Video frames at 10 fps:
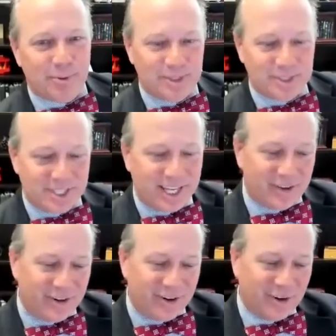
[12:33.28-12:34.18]
person on
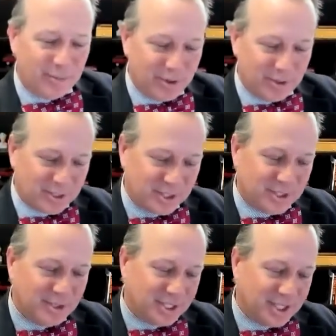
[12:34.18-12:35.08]
the Homeowners
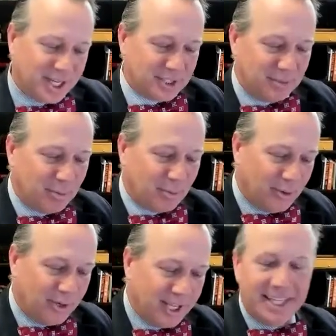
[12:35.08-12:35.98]
Association
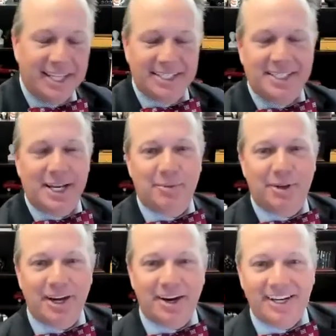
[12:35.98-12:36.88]
board, I think, is named
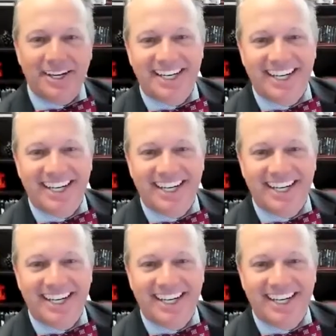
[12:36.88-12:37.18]
Karen.